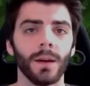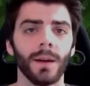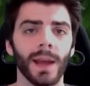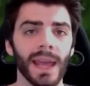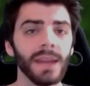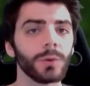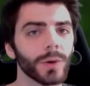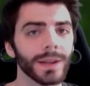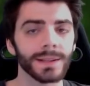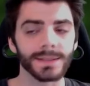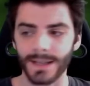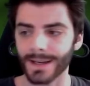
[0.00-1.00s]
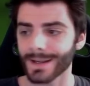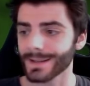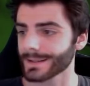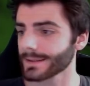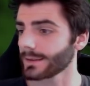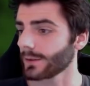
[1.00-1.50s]
Averine
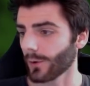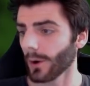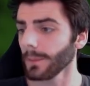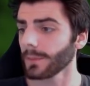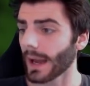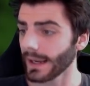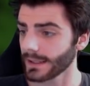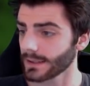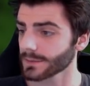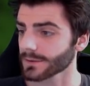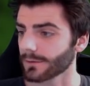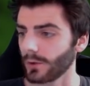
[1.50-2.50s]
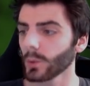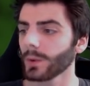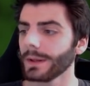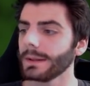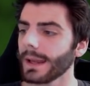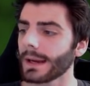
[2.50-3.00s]
says, dropped items float
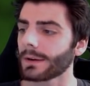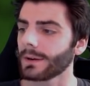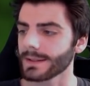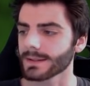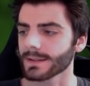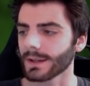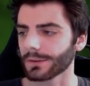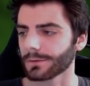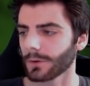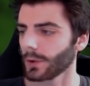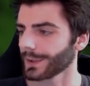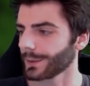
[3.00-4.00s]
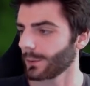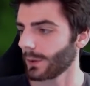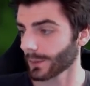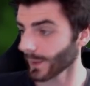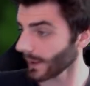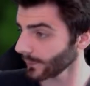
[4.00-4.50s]
in the air instead of falling to the
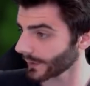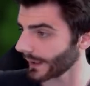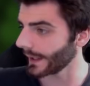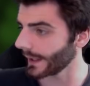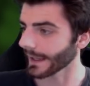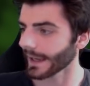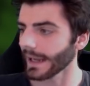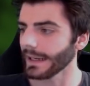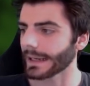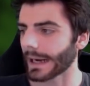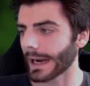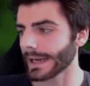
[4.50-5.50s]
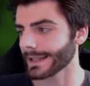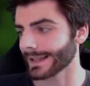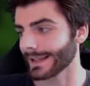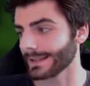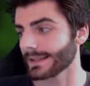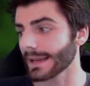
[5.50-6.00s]
ground, gaining height at
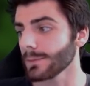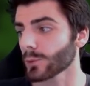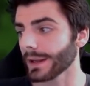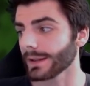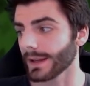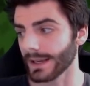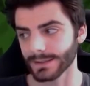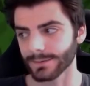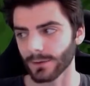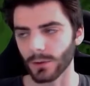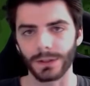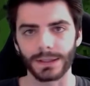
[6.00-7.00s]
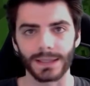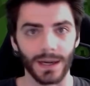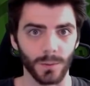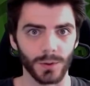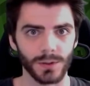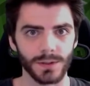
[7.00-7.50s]
the same rate as falling
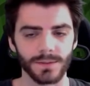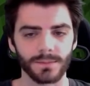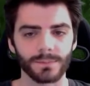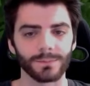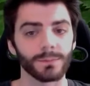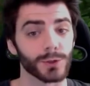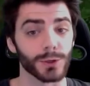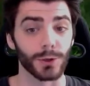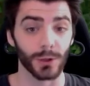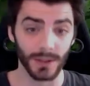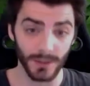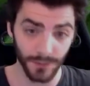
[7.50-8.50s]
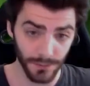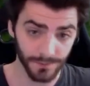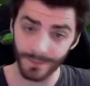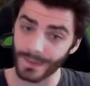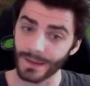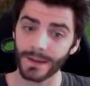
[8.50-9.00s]
downwards. Sure can do.
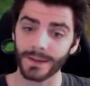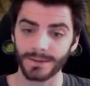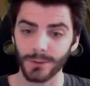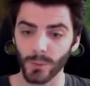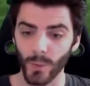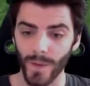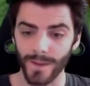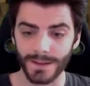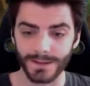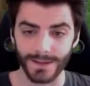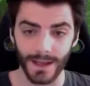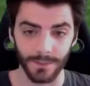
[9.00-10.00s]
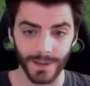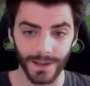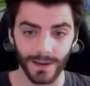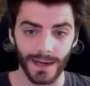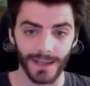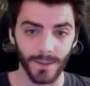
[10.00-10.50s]
So with this
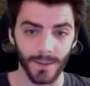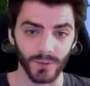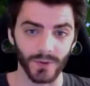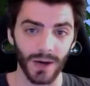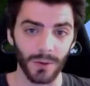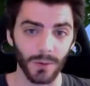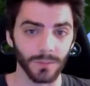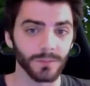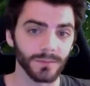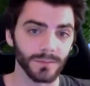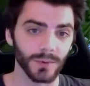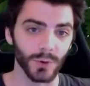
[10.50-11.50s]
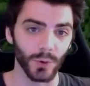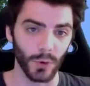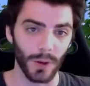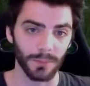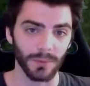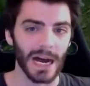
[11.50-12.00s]
datapack, items now
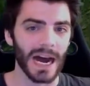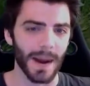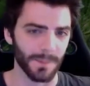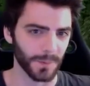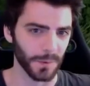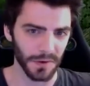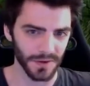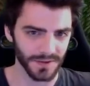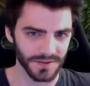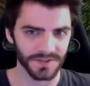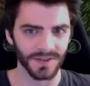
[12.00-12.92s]
drop upwards.